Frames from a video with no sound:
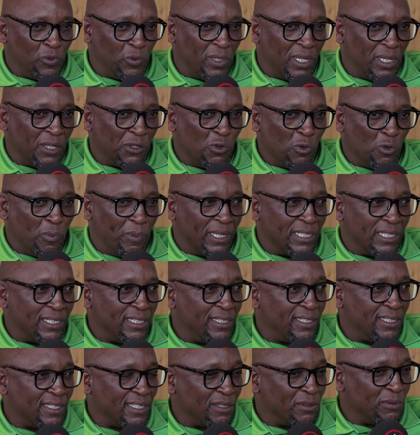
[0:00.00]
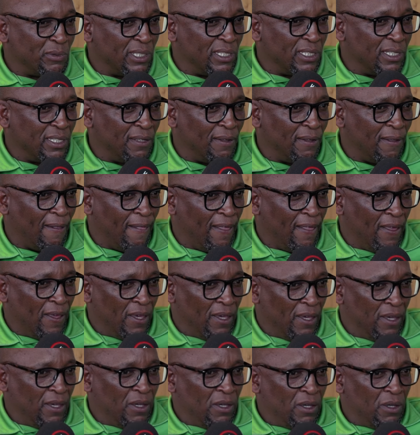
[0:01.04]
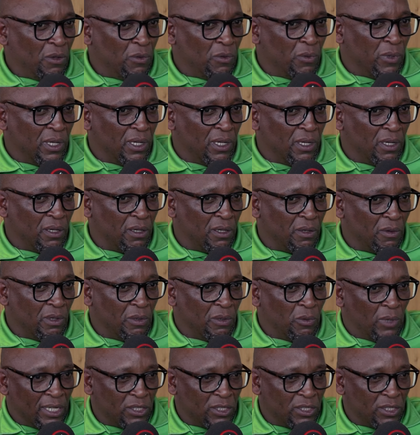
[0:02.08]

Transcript: we are new parties and we we